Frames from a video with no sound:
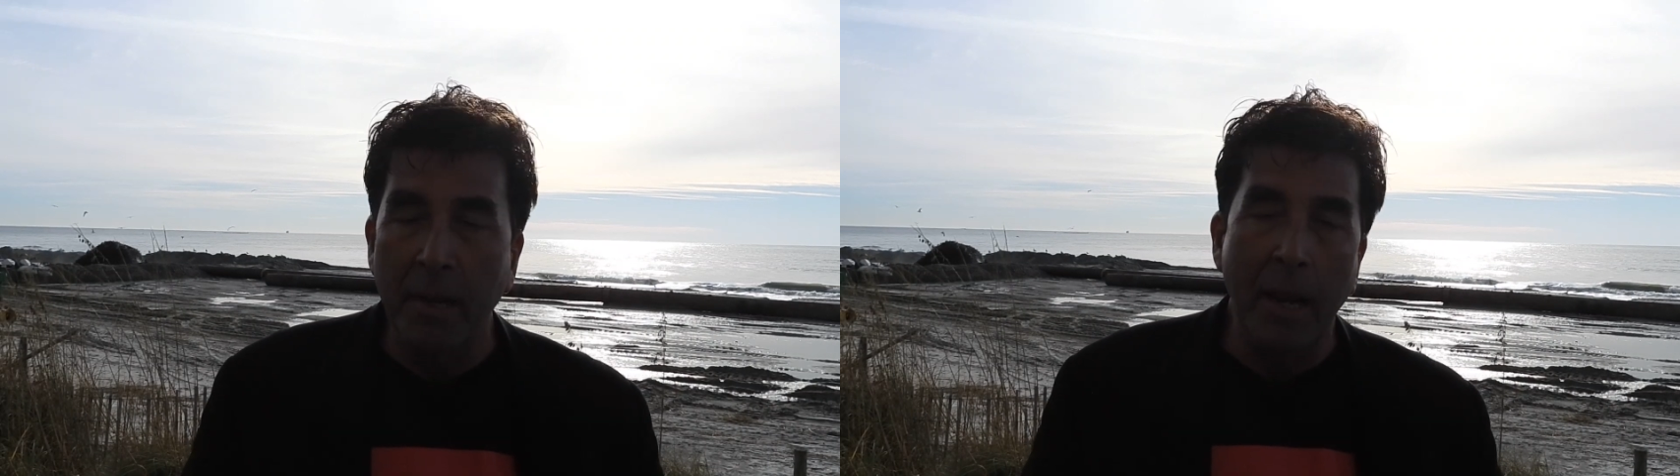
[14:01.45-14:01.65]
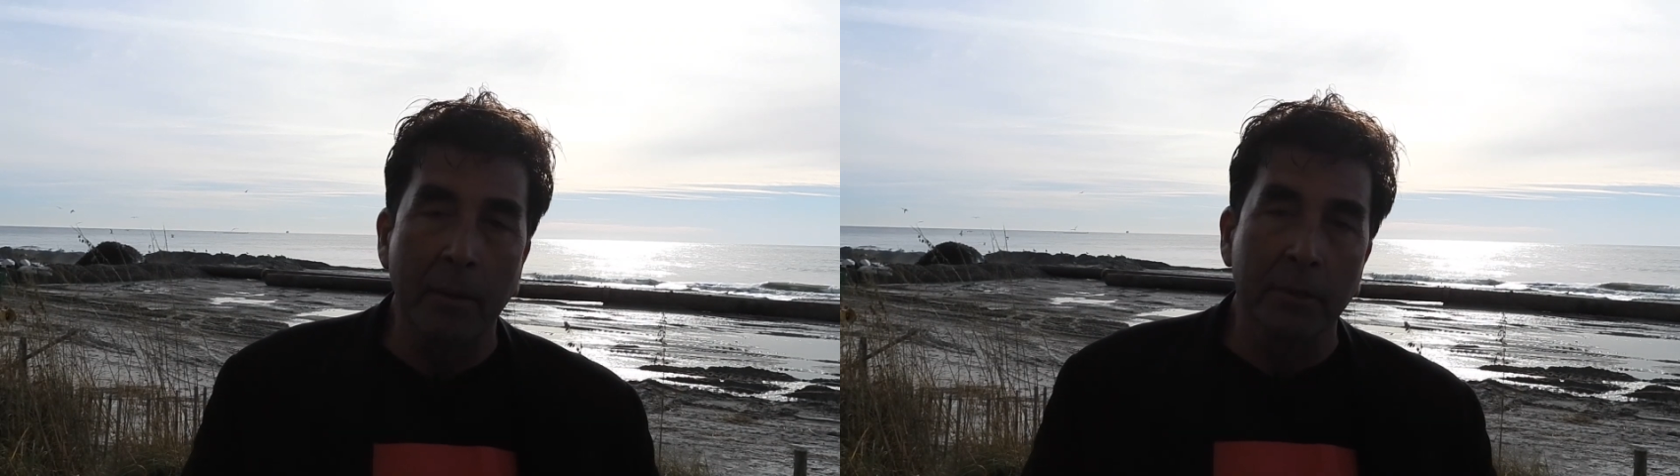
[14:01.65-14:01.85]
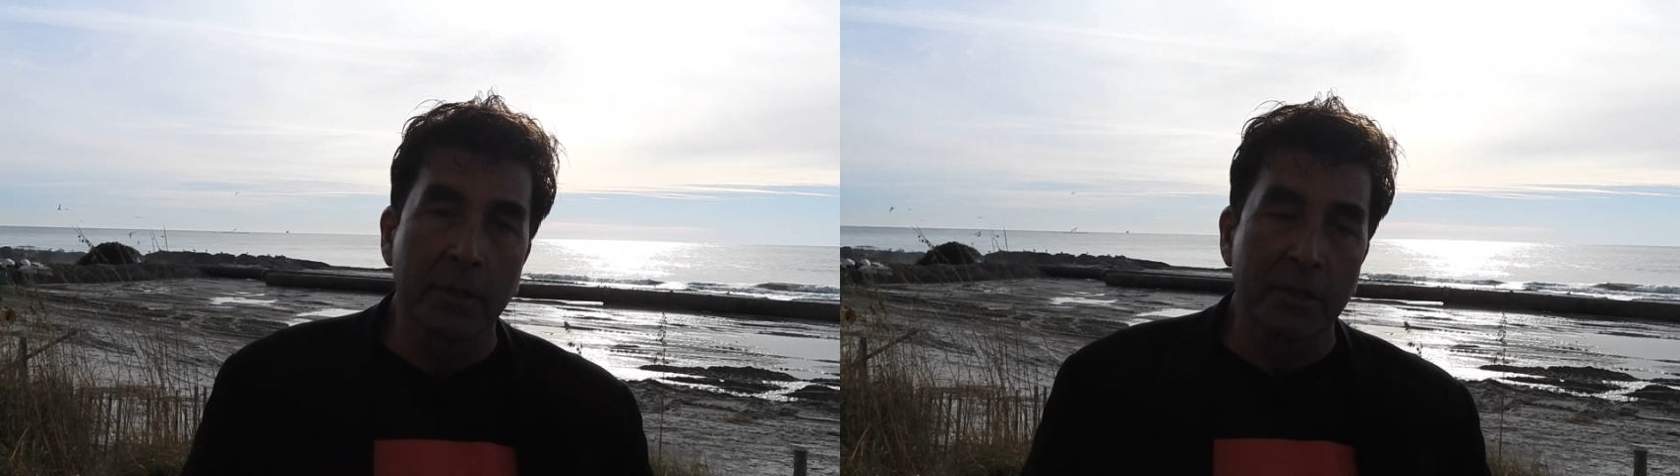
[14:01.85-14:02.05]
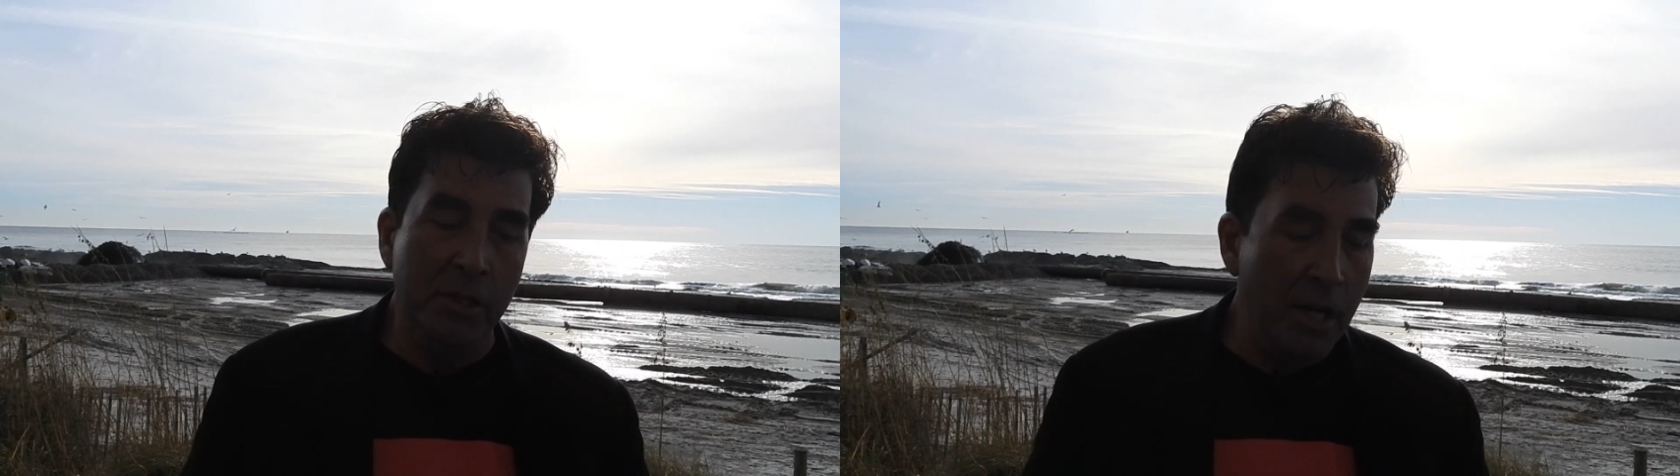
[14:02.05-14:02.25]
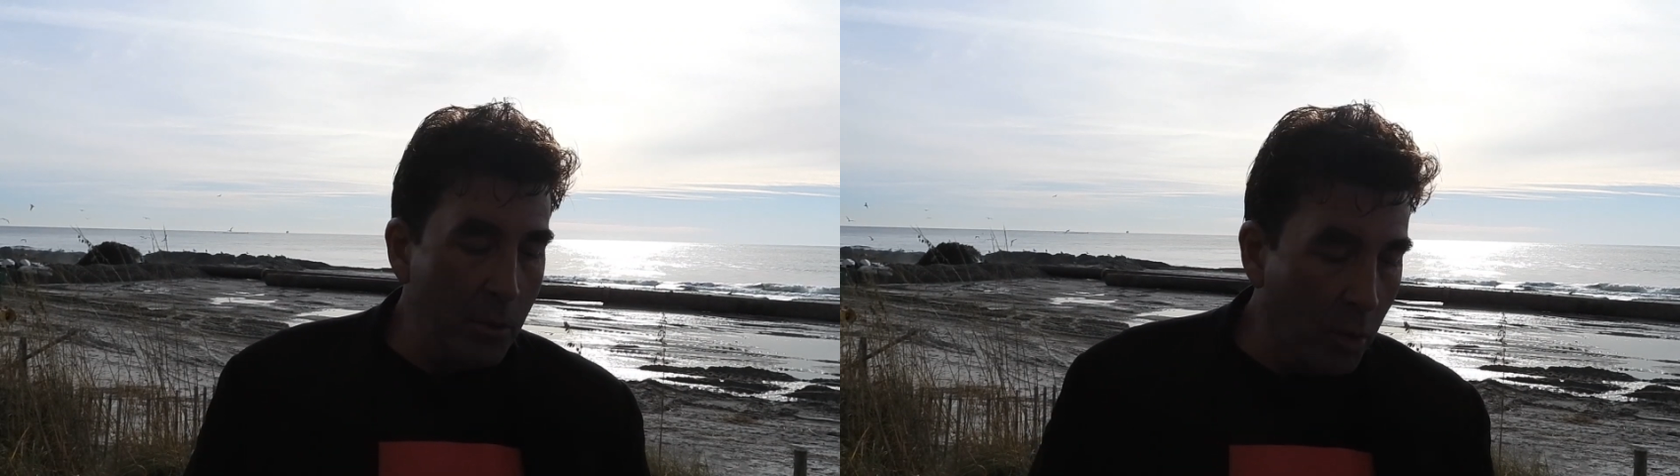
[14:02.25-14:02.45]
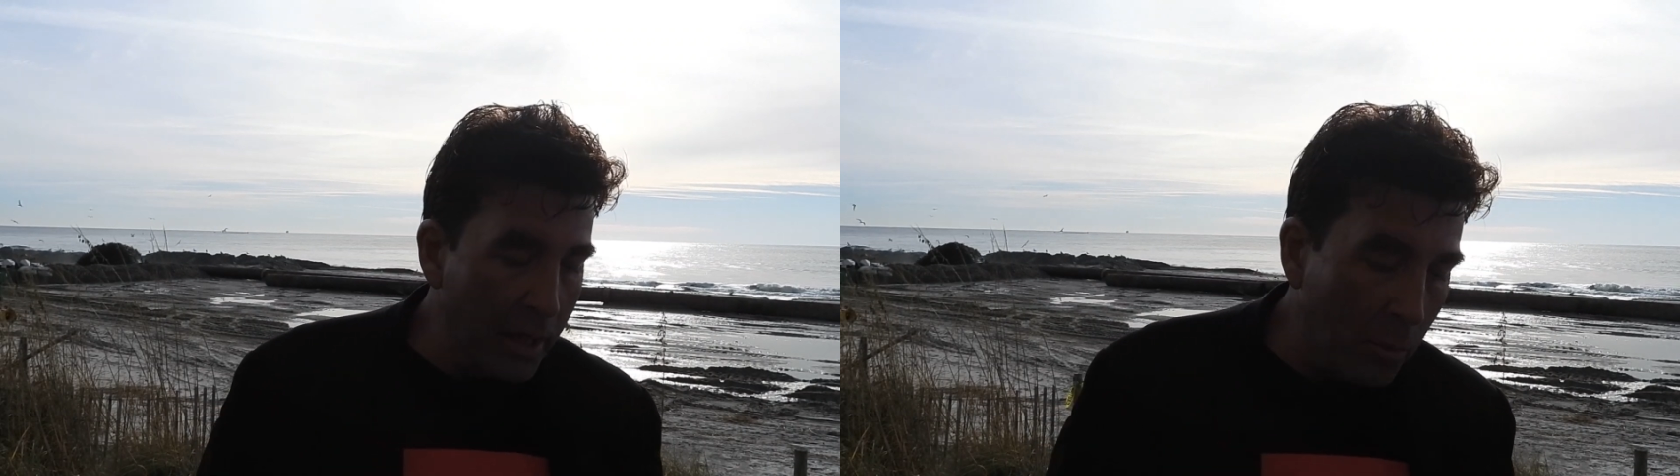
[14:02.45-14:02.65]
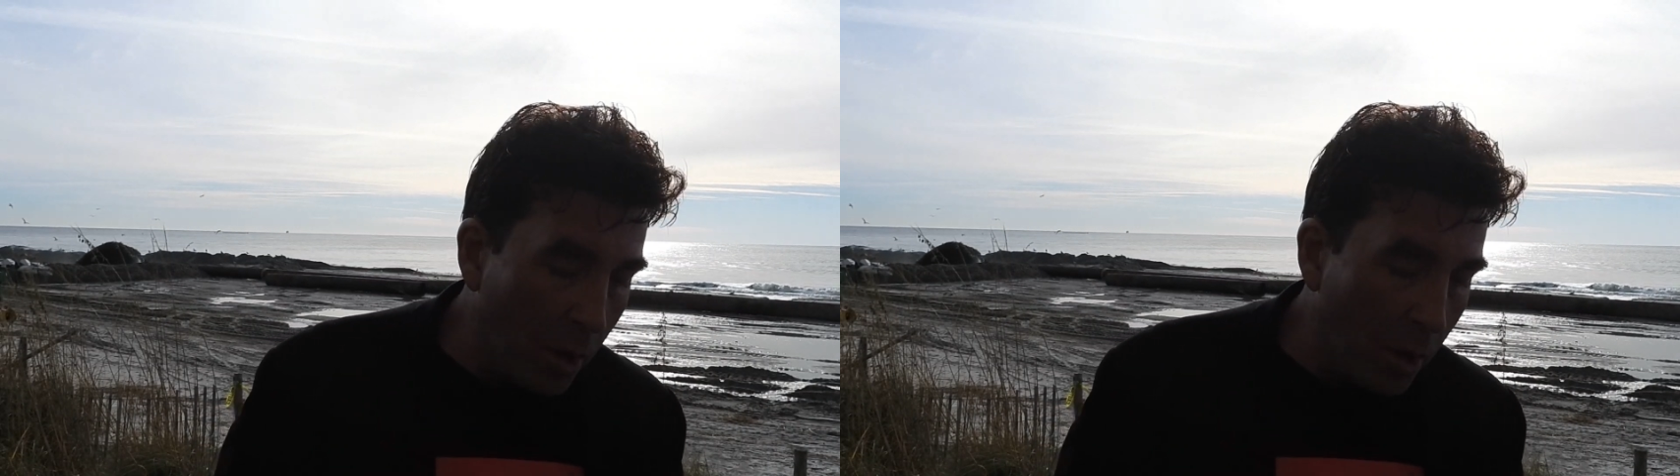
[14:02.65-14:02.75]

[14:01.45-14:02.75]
be able to see what